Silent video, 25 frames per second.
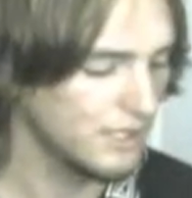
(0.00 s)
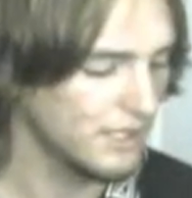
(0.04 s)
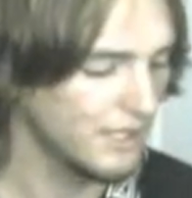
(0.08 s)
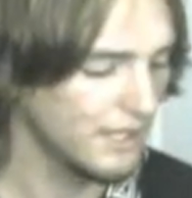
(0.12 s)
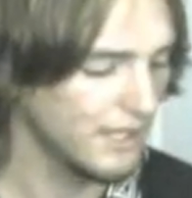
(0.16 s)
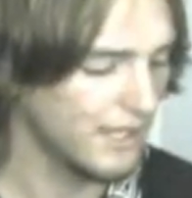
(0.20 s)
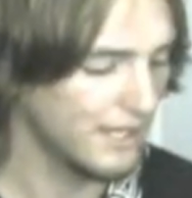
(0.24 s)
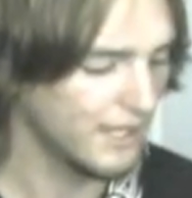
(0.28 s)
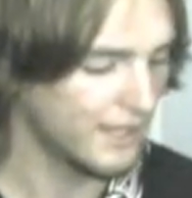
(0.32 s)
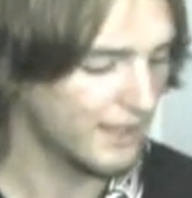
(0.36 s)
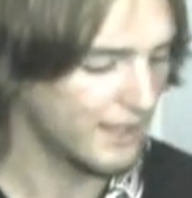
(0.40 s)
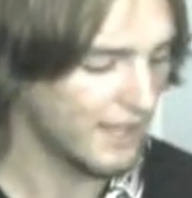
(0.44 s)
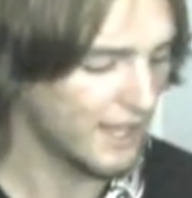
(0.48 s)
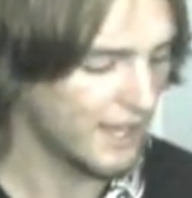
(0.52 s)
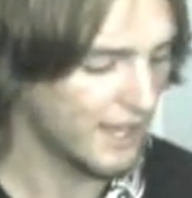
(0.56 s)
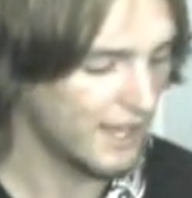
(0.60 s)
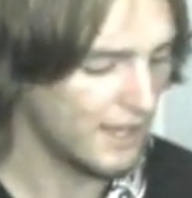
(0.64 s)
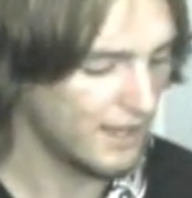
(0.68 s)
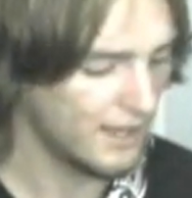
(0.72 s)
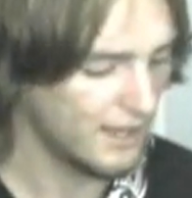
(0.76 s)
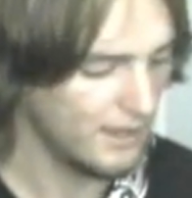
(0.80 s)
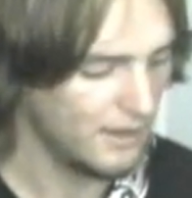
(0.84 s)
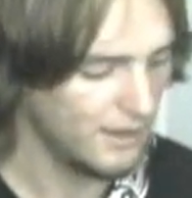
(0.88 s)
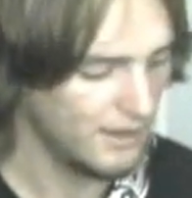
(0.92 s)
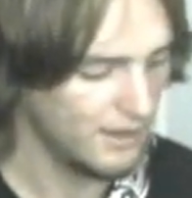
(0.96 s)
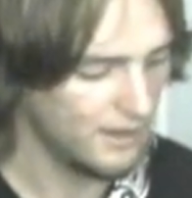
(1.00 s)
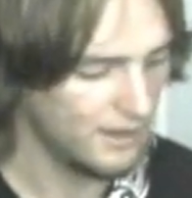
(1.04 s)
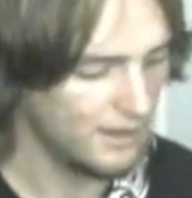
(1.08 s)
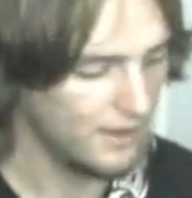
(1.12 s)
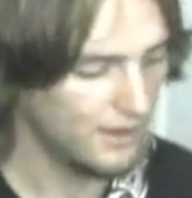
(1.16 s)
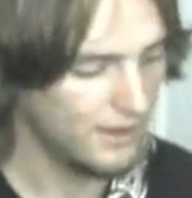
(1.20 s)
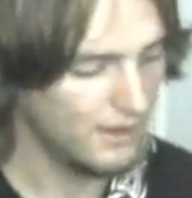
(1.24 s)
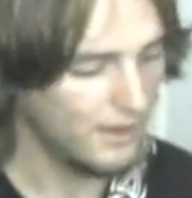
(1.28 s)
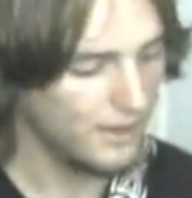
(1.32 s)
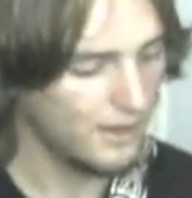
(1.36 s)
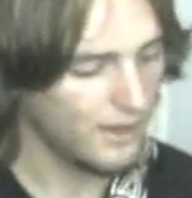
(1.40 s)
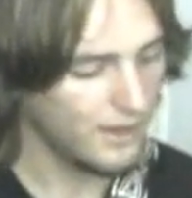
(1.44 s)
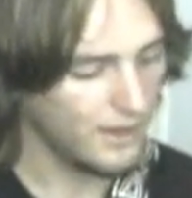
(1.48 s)
Like that.
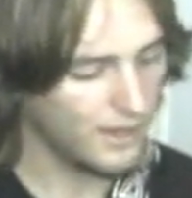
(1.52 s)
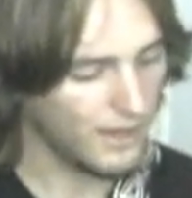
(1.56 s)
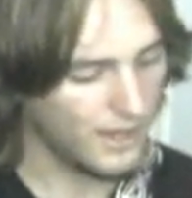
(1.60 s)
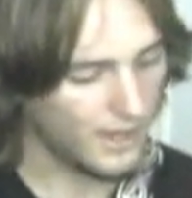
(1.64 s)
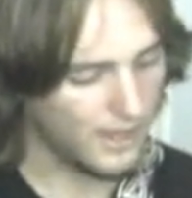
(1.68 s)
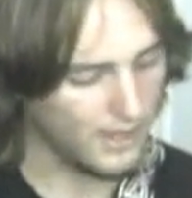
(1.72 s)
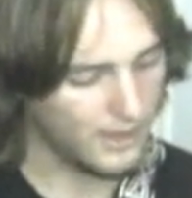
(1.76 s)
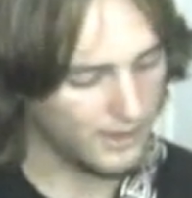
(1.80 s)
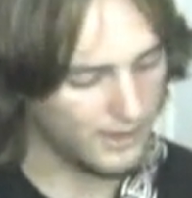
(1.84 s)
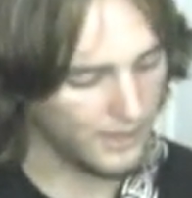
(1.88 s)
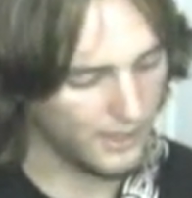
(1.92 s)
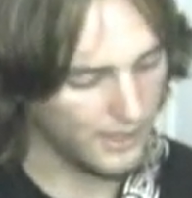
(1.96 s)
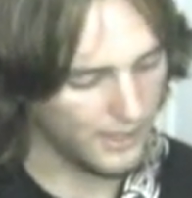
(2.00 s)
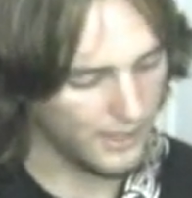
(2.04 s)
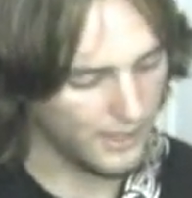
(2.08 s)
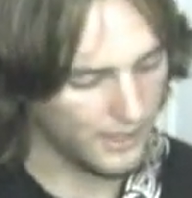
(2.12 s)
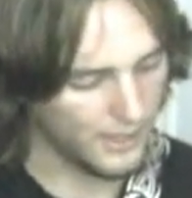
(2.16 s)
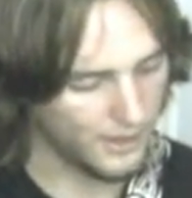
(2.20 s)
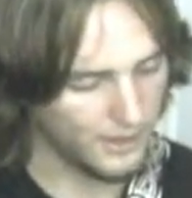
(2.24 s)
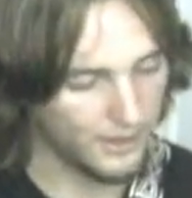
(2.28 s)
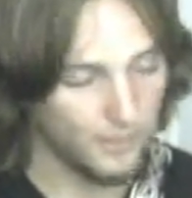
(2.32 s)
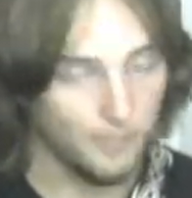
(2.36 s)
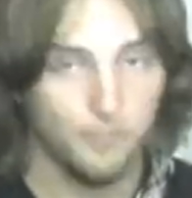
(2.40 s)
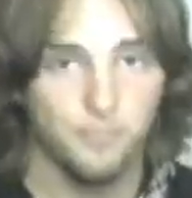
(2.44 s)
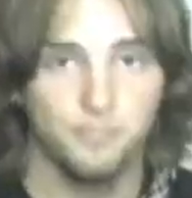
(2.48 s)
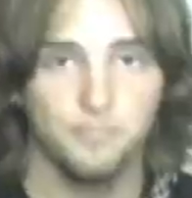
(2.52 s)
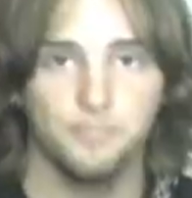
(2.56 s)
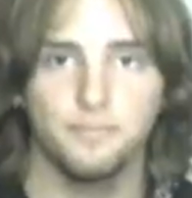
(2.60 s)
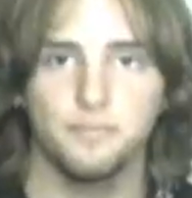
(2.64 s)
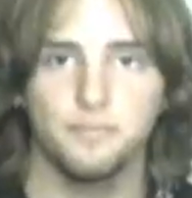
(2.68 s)
And then